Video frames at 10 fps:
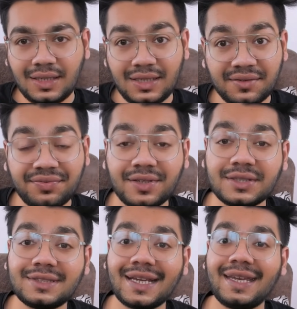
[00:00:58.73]
In the
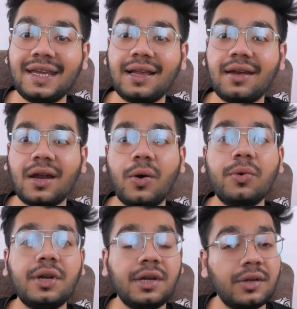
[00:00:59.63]
first technical
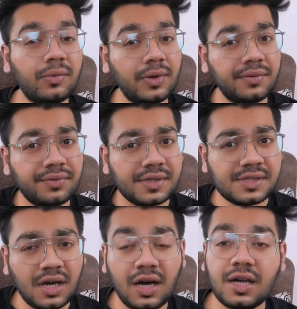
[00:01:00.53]
round, interviewer
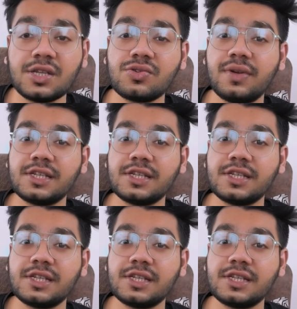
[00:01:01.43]
first asked to